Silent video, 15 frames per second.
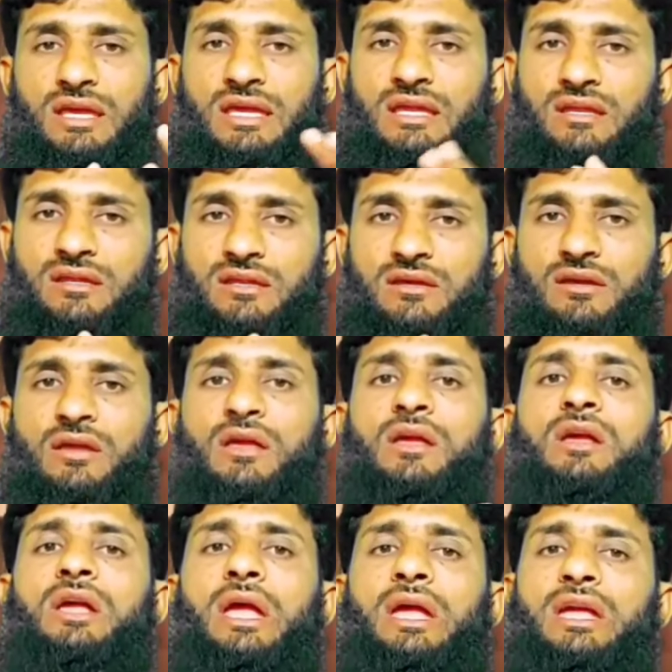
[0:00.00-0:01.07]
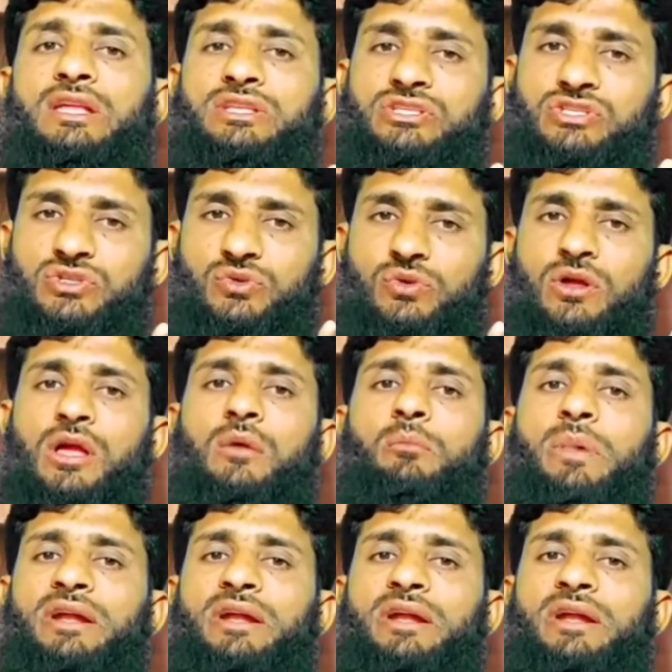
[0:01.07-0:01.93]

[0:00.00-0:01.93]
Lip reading: in, into.